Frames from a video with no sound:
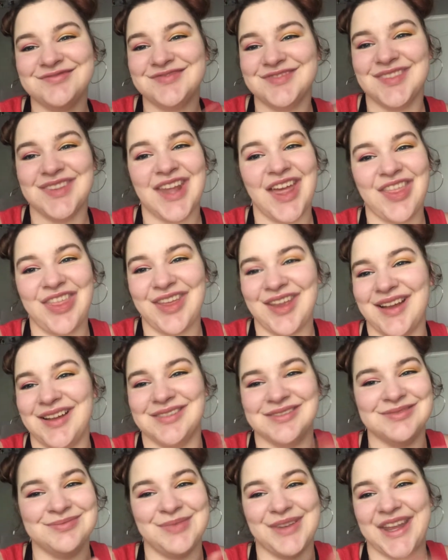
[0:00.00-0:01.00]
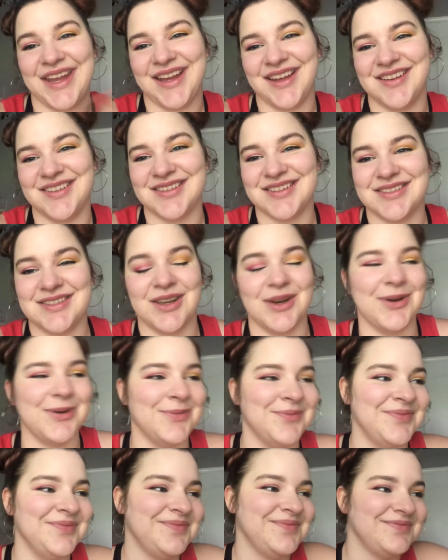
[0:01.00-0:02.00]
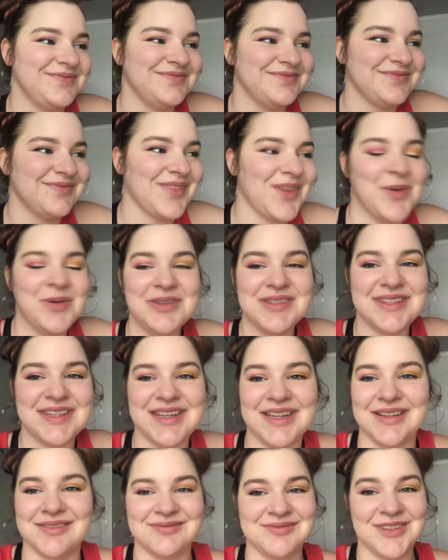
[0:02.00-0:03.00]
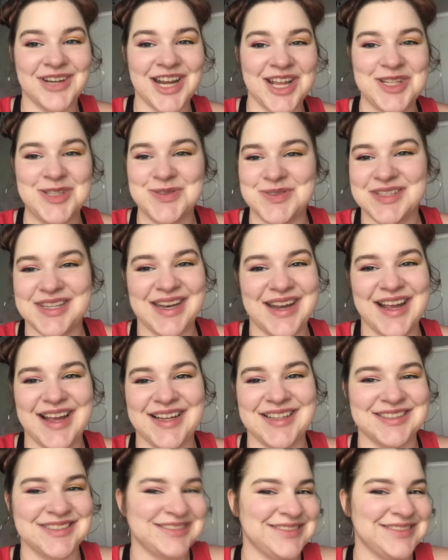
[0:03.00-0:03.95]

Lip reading: nothing planned, so we'll see what I do today.